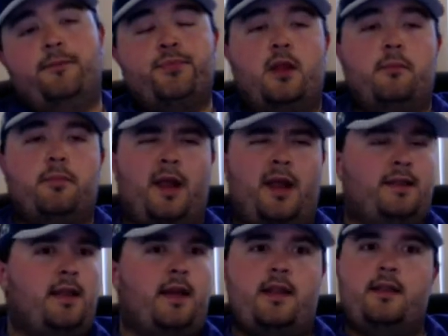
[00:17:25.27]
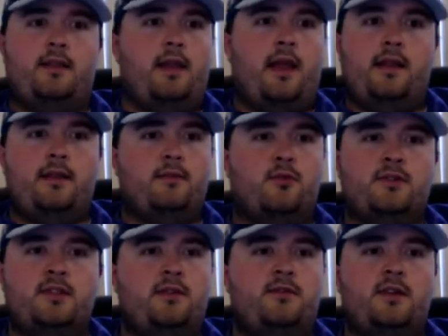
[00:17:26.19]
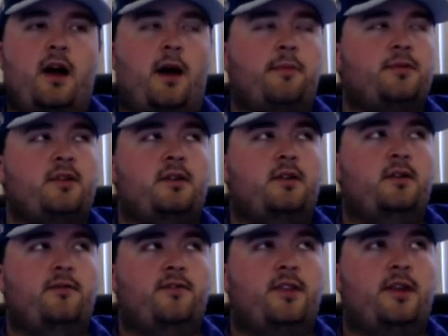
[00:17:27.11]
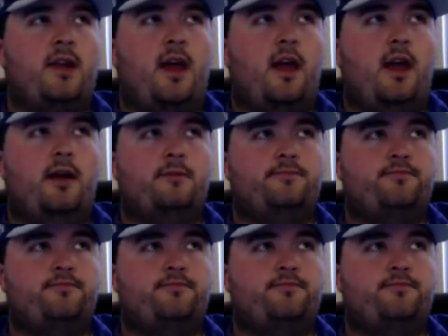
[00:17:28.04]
But that wasn't even an option for the day.